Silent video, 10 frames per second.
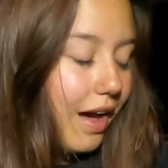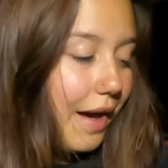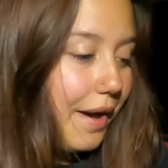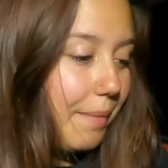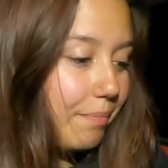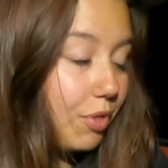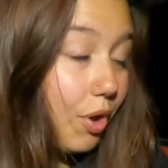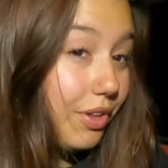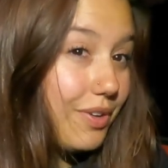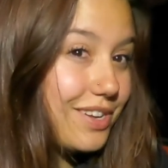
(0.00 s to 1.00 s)
The
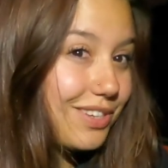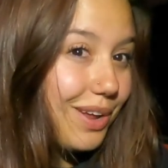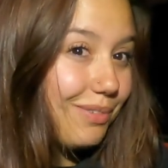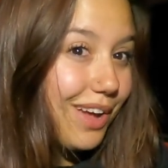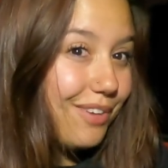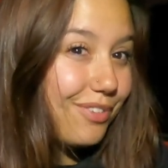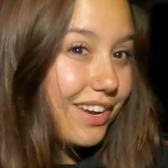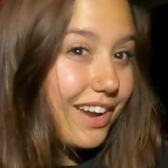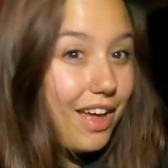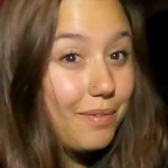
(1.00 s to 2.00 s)
only reason I'm not
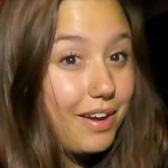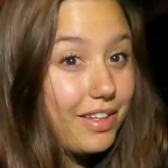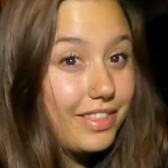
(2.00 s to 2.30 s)
freaking out about